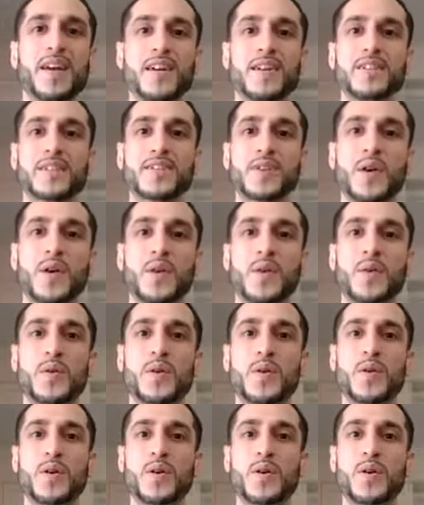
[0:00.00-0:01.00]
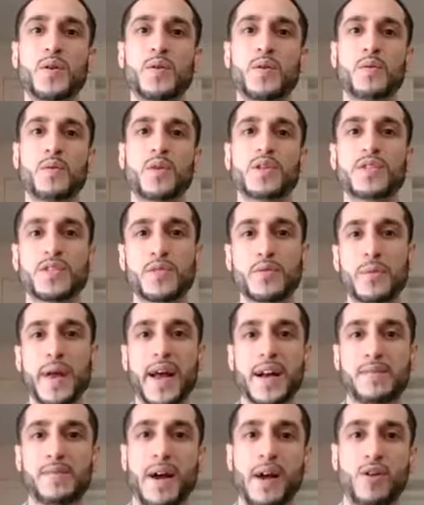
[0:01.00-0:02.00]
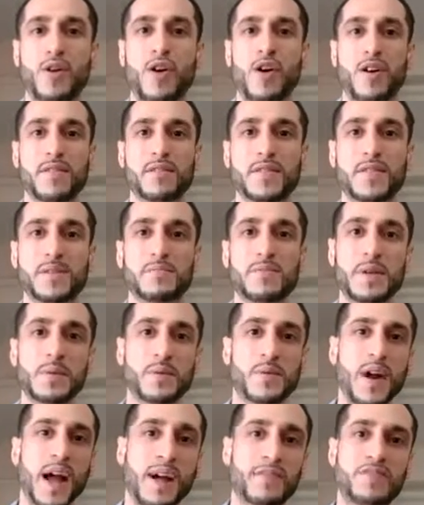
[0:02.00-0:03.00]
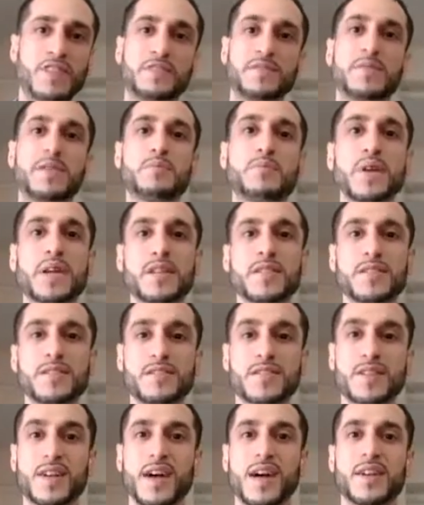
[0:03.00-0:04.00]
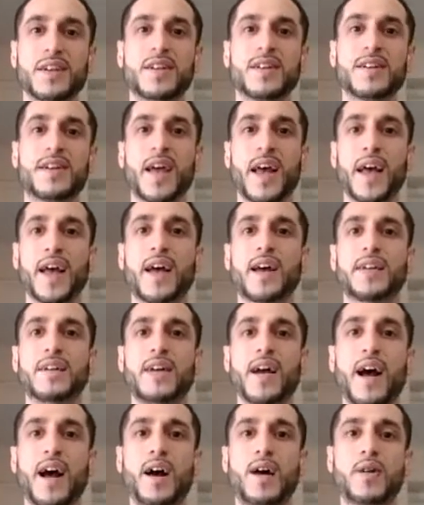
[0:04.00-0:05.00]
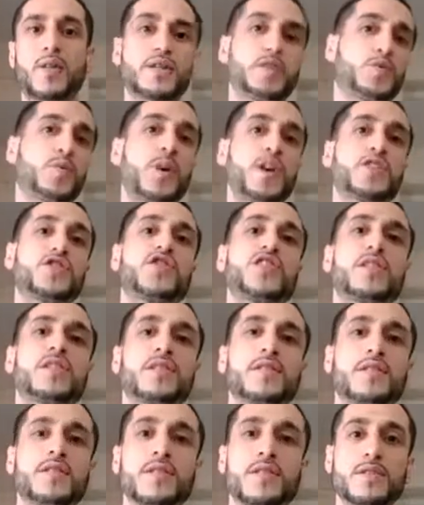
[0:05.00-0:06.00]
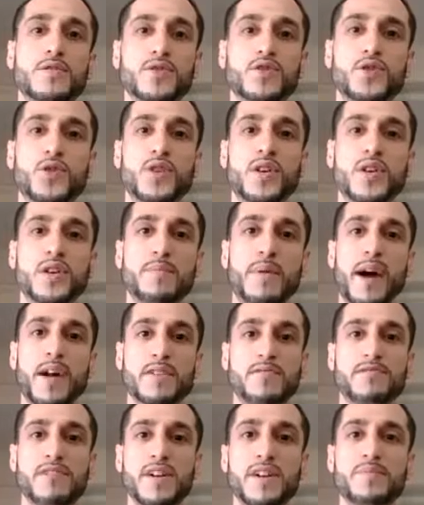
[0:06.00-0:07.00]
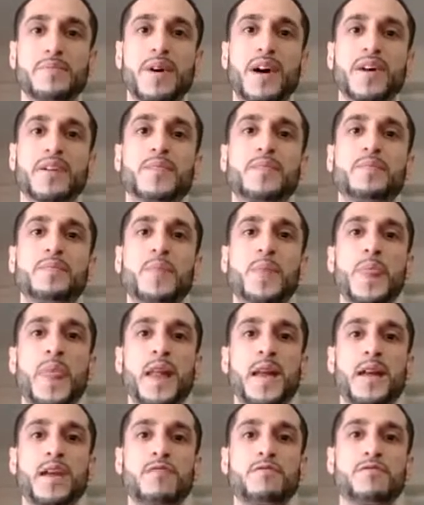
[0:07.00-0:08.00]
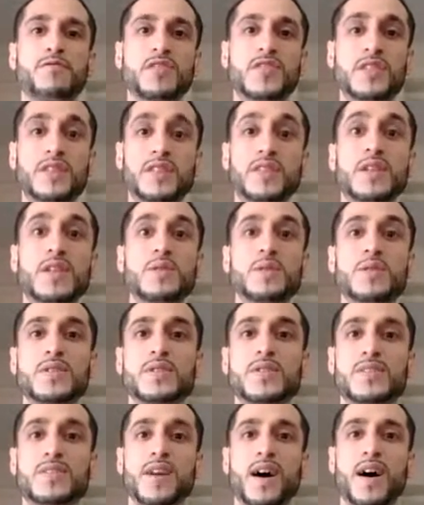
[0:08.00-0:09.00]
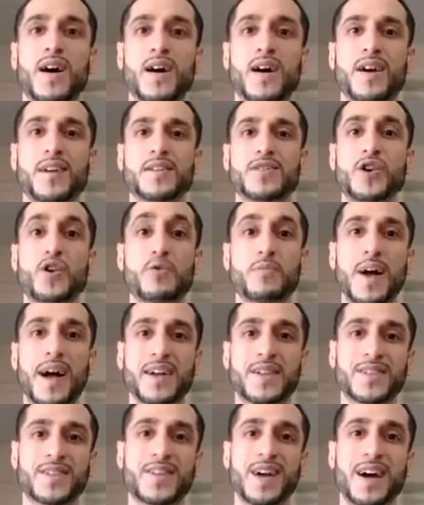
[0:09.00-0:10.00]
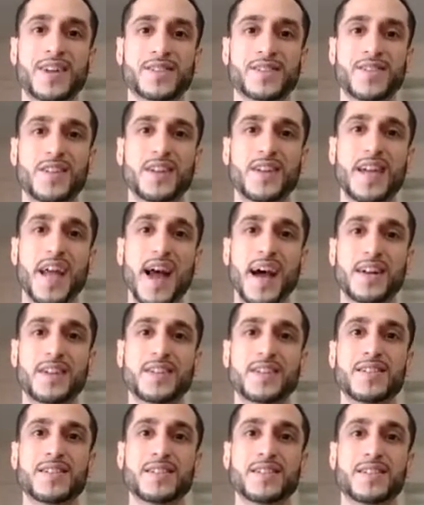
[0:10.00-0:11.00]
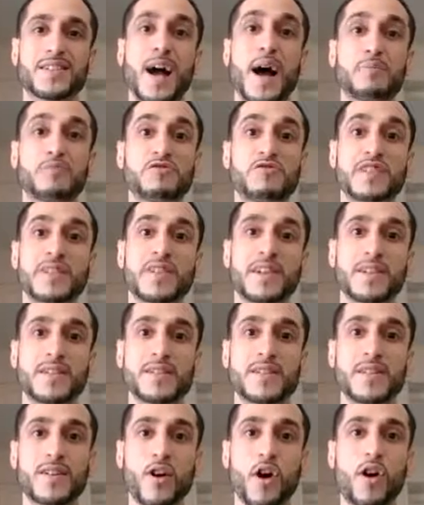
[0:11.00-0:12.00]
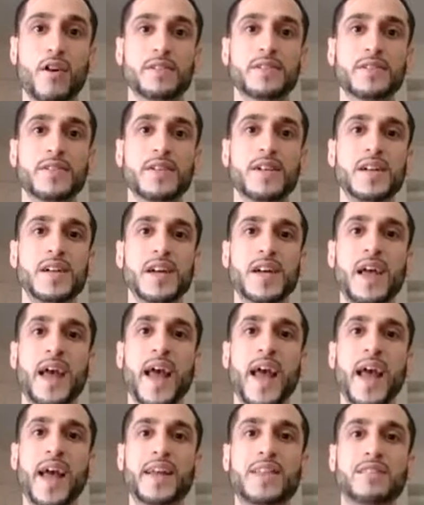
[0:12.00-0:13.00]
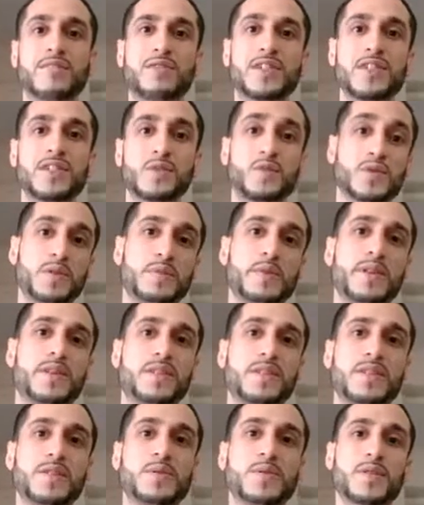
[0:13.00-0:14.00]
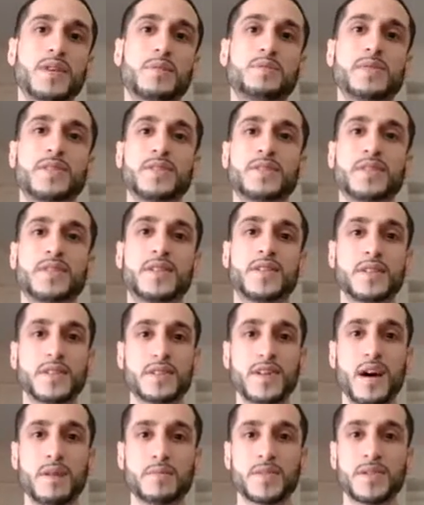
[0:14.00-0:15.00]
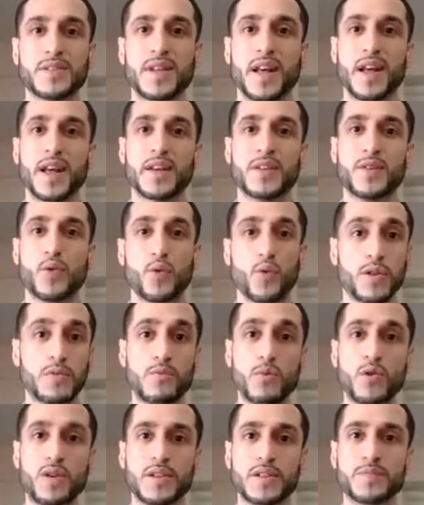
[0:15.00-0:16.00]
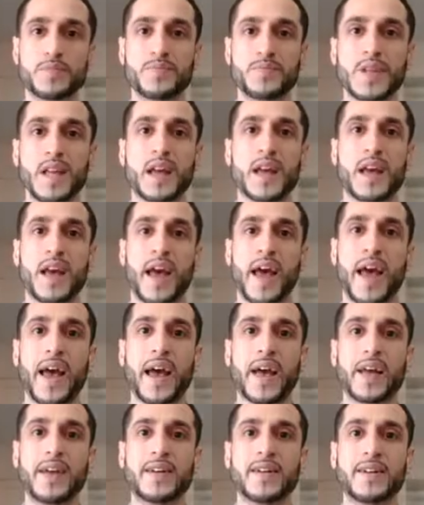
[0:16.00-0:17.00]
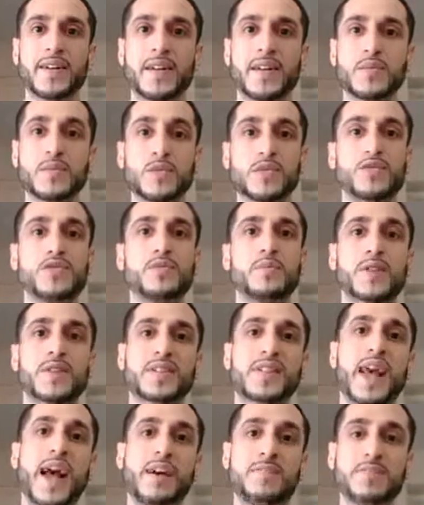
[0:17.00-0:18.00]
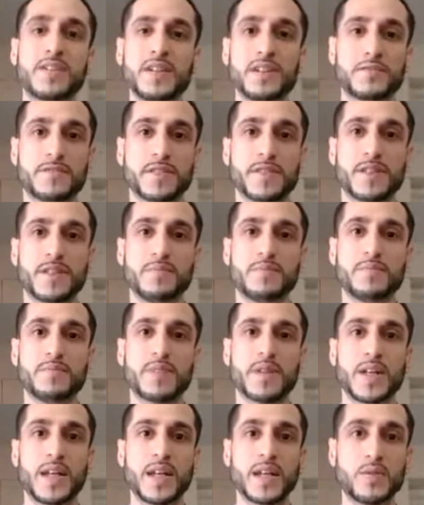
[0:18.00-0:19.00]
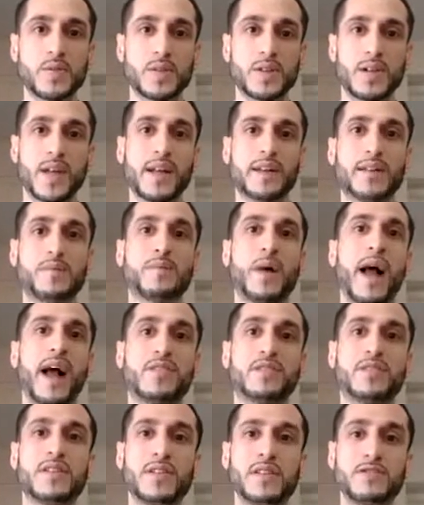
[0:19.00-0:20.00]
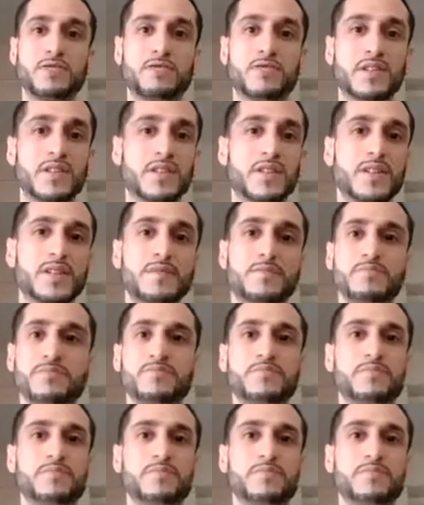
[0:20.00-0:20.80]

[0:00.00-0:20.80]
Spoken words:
So, what's so bad about coffee? People have different opinions on it, and I just want to share a little story about a friend of mine. Recently, he was told by his doctor that he had to stop drinking coffee, and the reason was because he was up to 6 cups a day or more, and it was too much caffeine for him. He would end up having these really